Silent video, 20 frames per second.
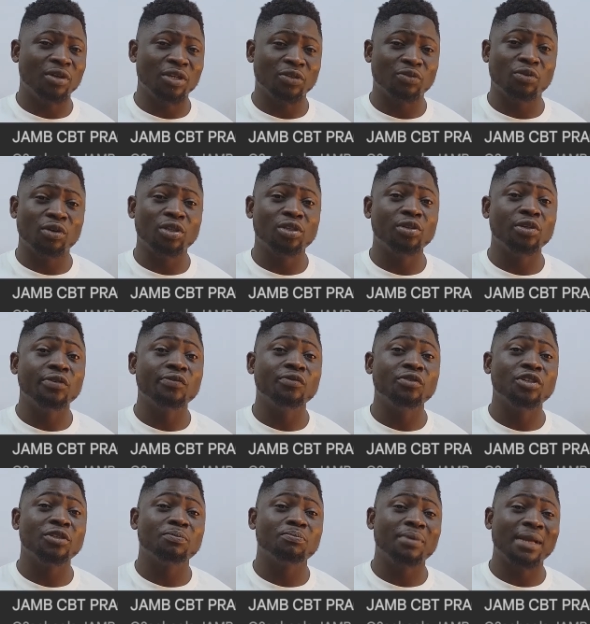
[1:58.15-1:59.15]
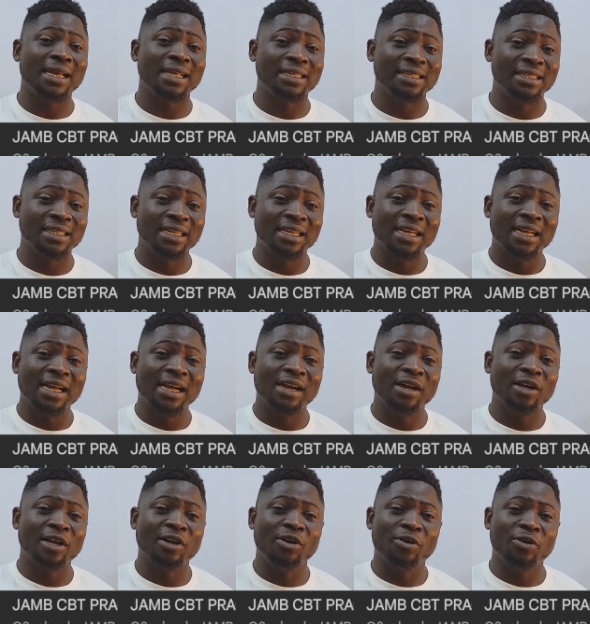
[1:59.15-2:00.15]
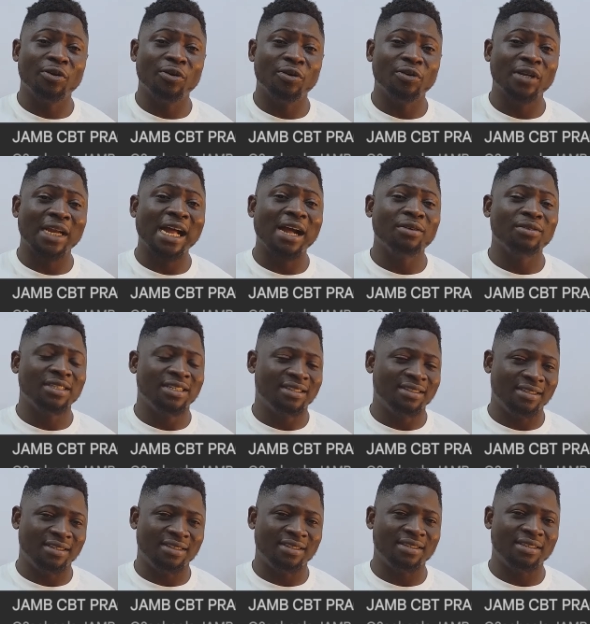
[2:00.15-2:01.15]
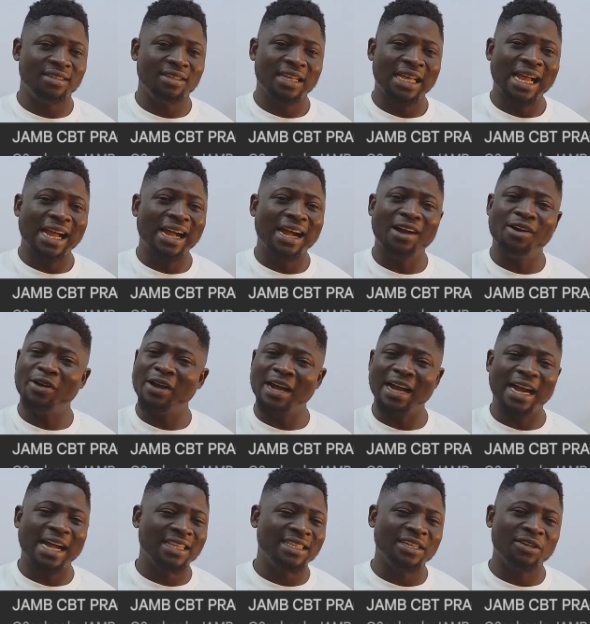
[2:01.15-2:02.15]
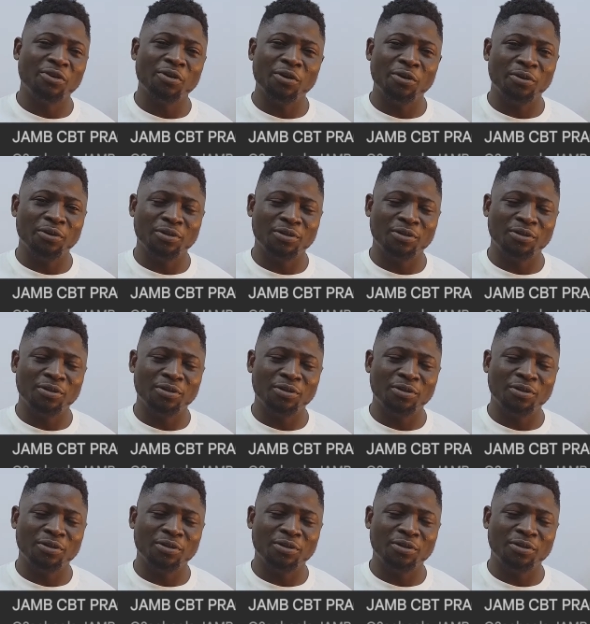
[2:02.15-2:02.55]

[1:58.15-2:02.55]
It's what you will spend uh, on, on outings at a go.